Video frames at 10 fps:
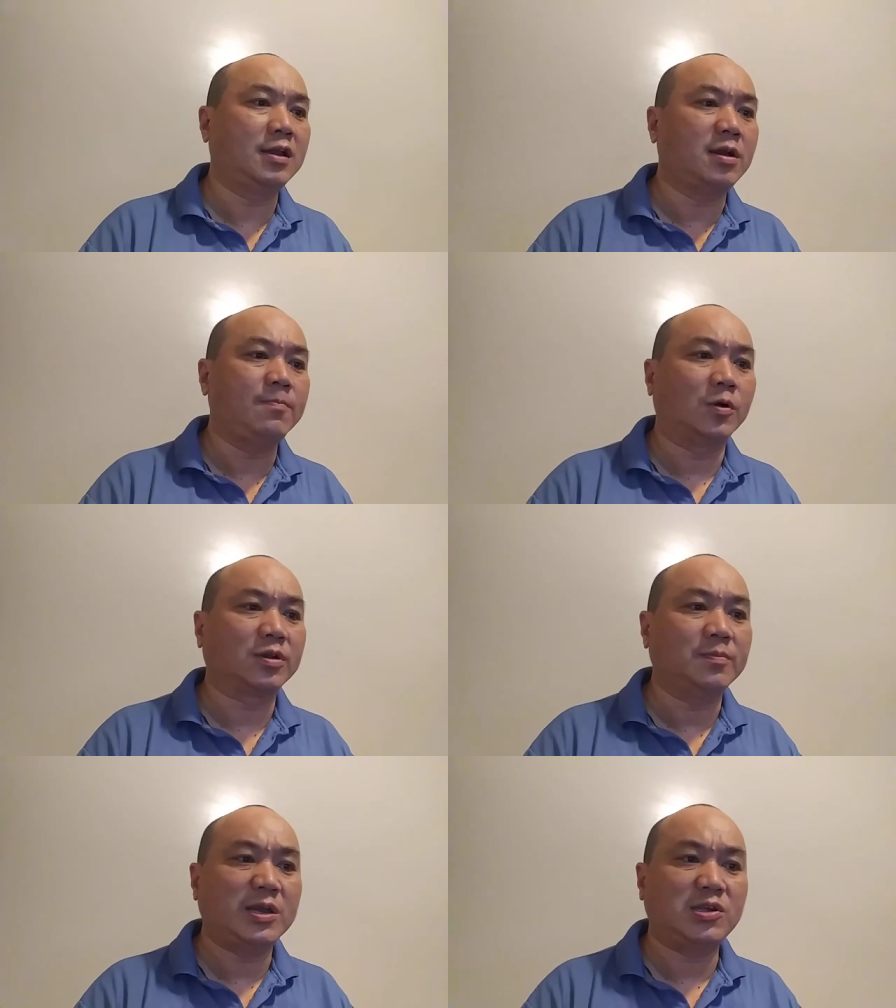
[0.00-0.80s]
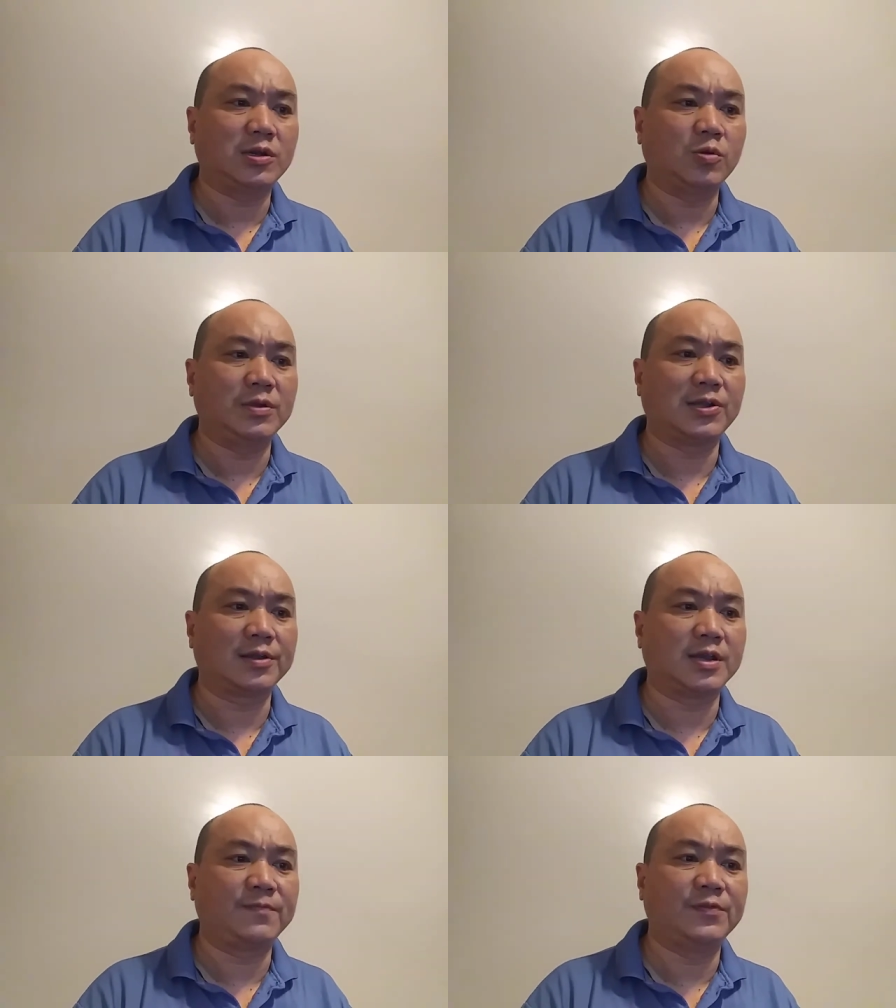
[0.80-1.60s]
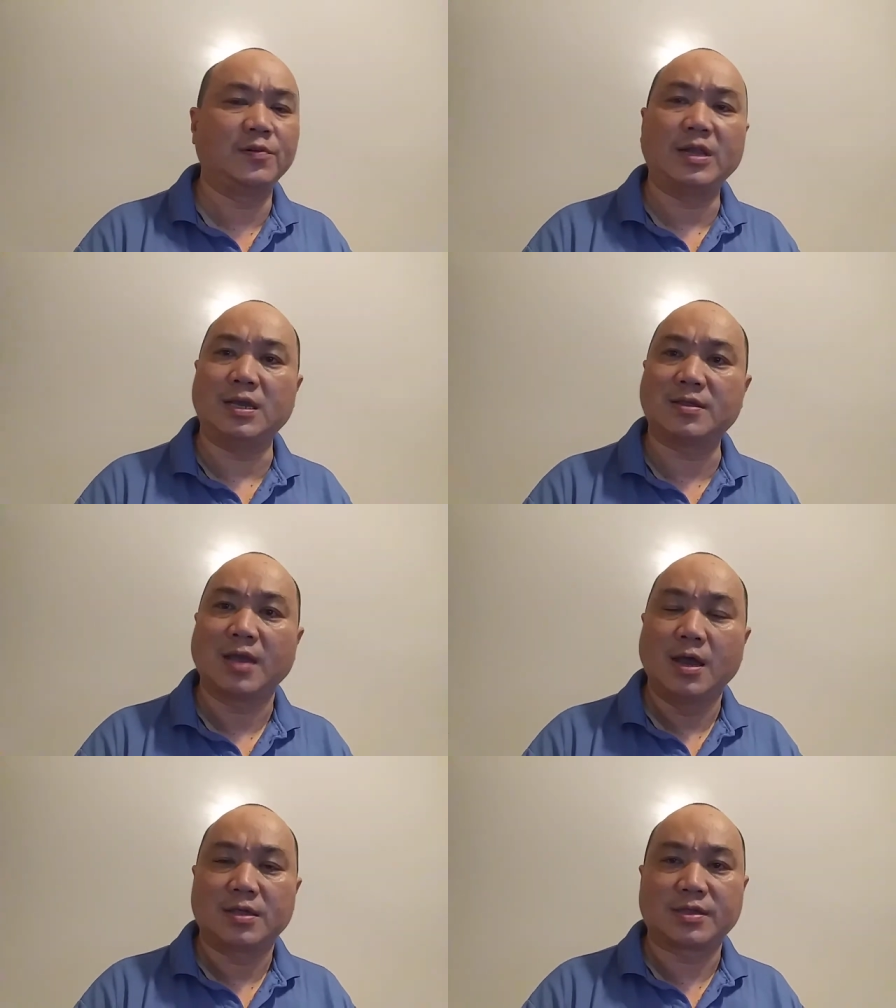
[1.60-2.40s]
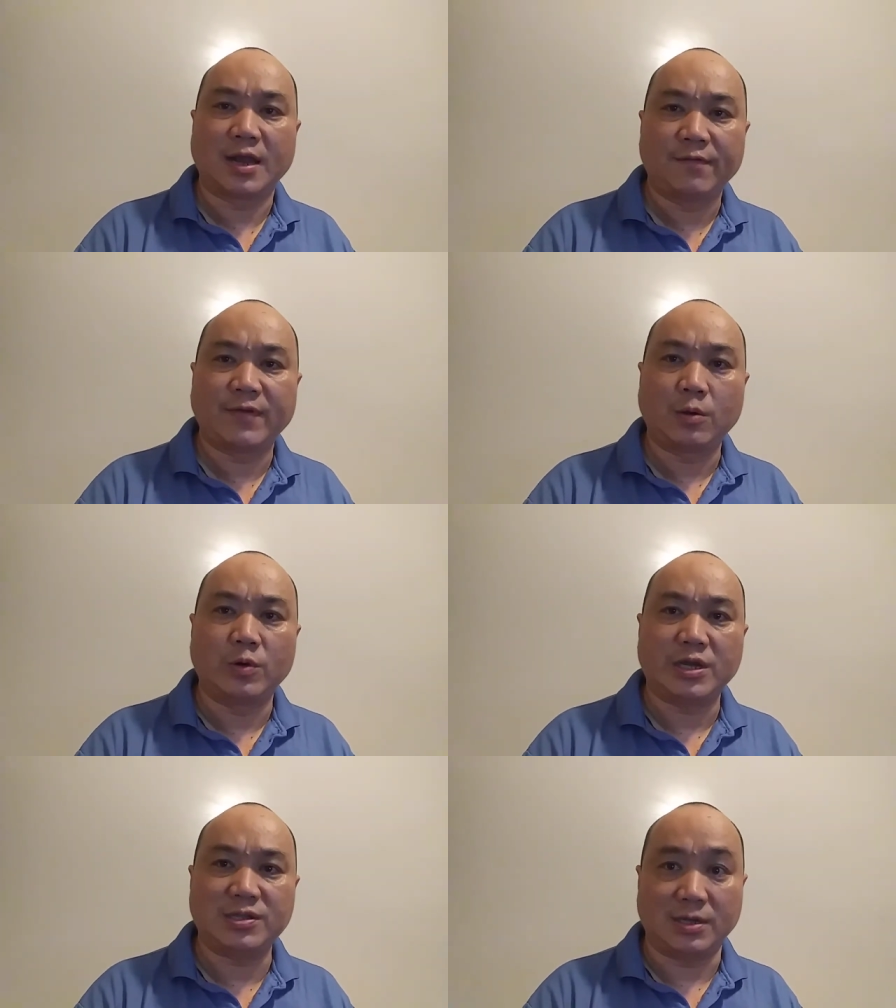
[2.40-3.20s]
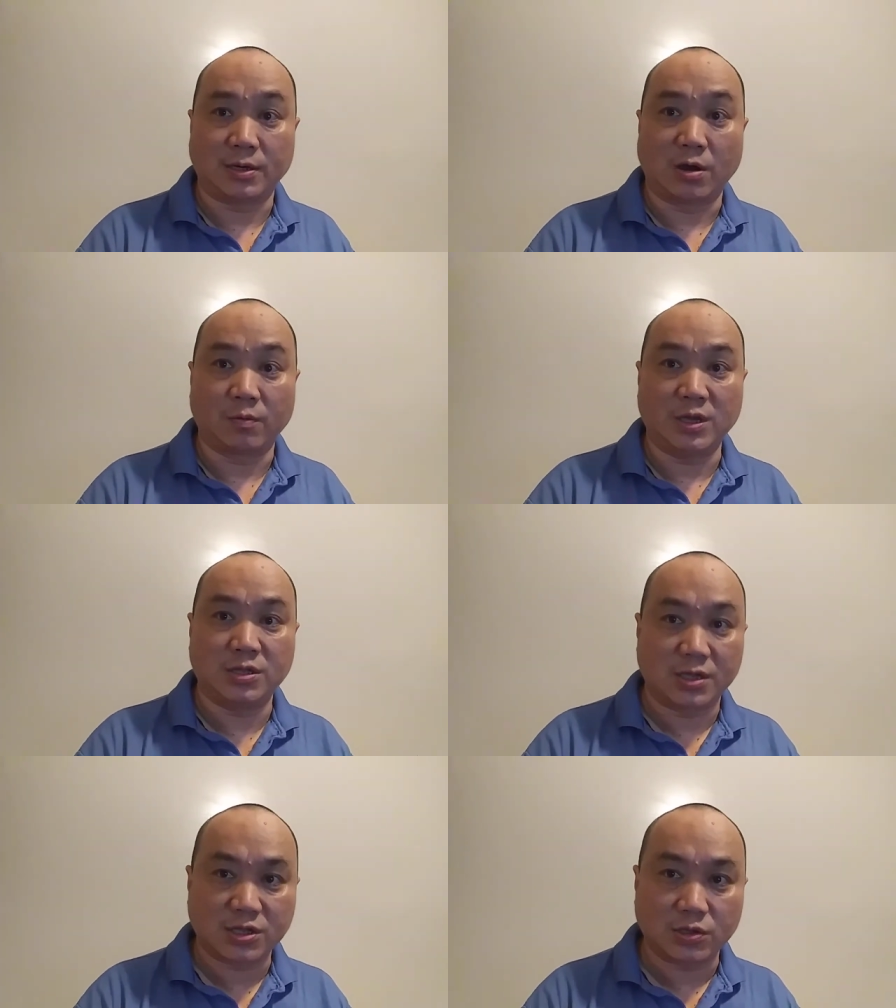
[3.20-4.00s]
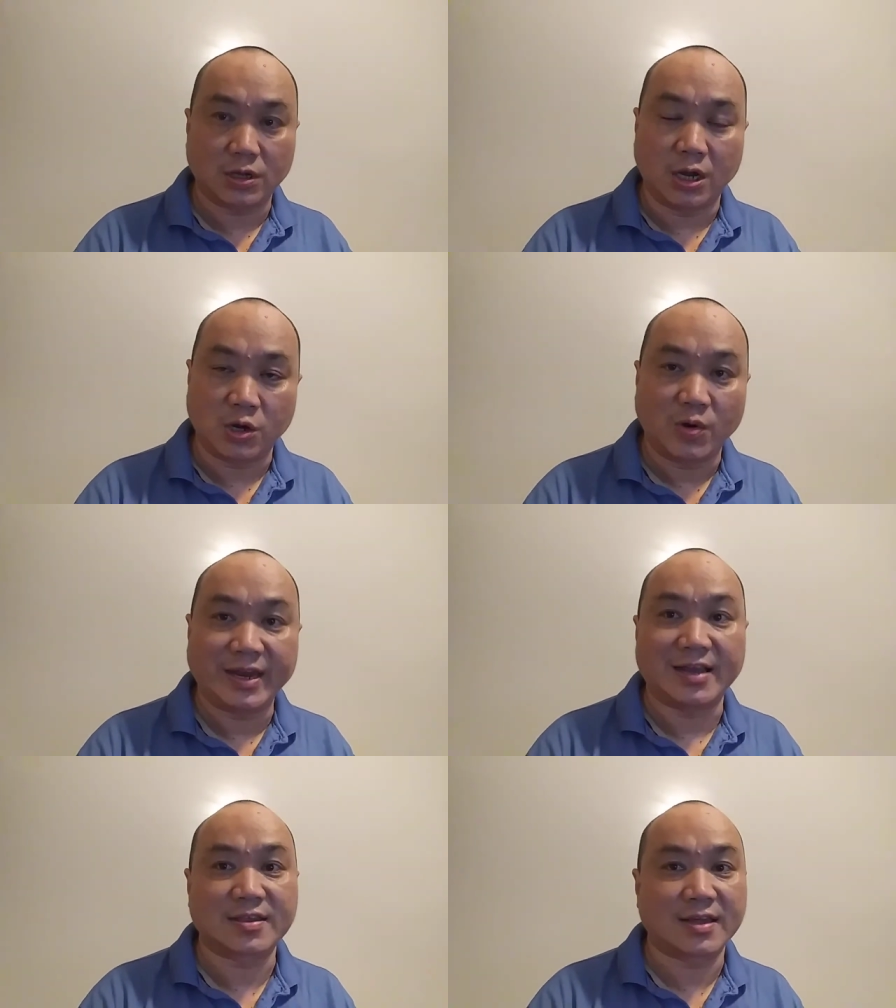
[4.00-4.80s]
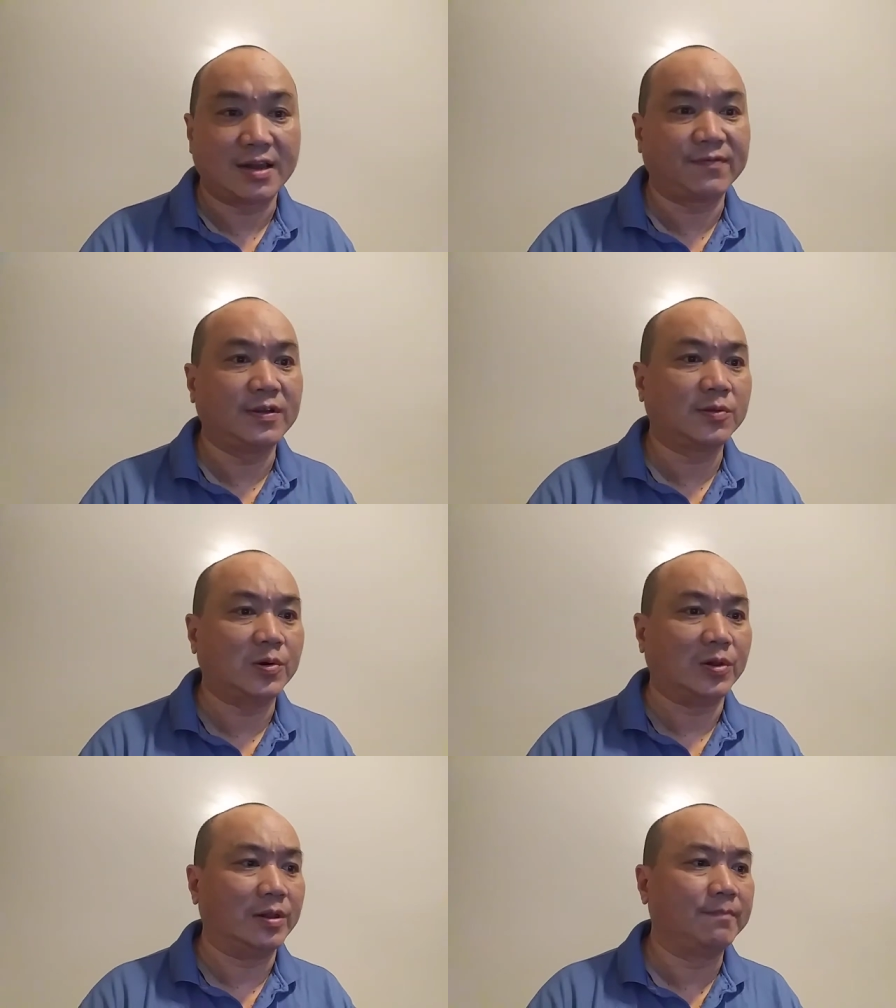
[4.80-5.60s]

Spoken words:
important measure to be successful is self-regulation, or we just know it as self-control.